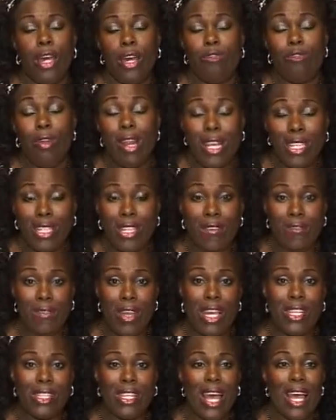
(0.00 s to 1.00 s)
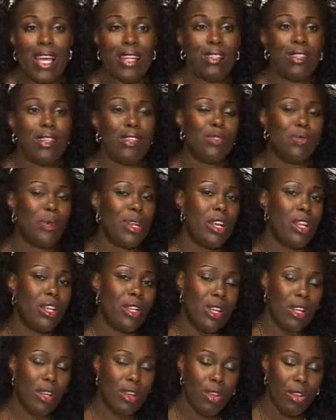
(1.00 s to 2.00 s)
a relative that has spent
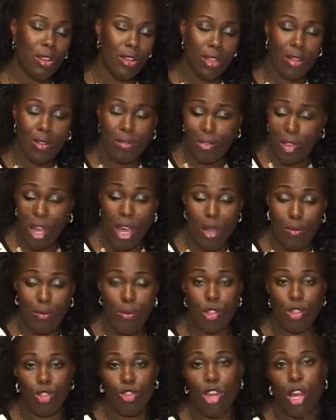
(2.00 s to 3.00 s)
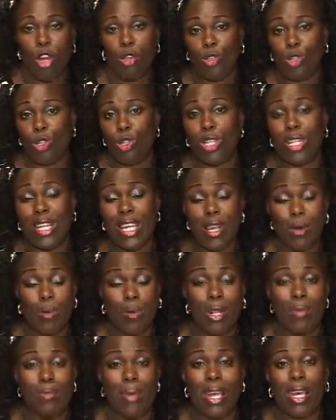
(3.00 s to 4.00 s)
a lot of time with the child, you can
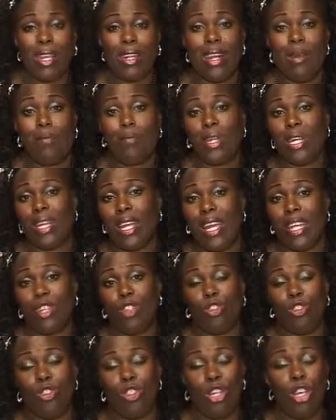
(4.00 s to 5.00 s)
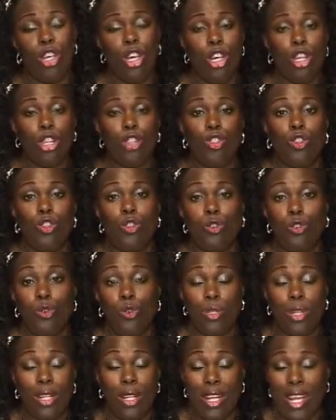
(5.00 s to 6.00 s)
equally make an application
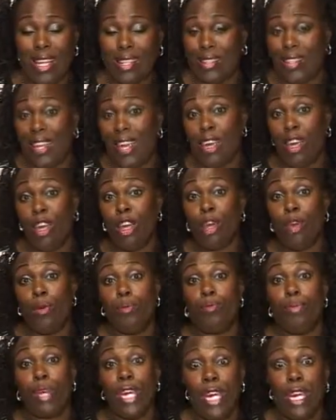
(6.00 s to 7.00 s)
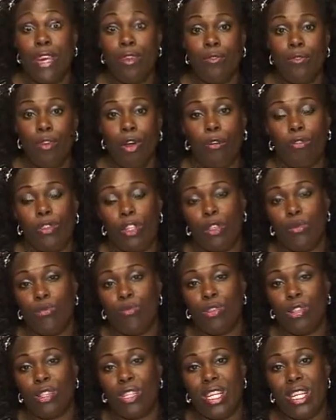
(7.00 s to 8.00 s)
to, let's say, be involved in the
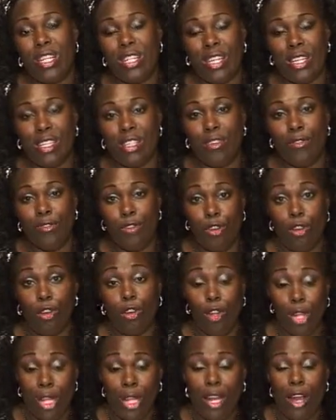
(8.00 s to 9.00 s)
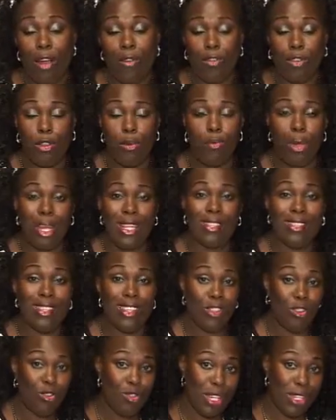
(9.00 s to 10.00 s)
proceedings if you're looking out for the best
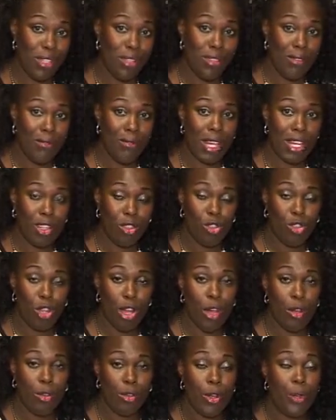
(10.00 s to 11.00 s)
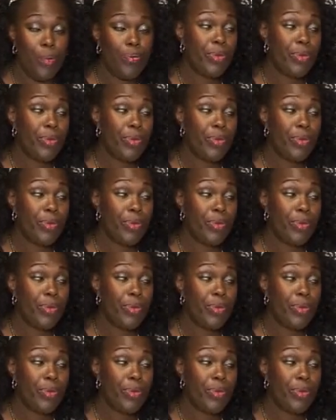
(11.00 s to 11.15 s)
interests of that child.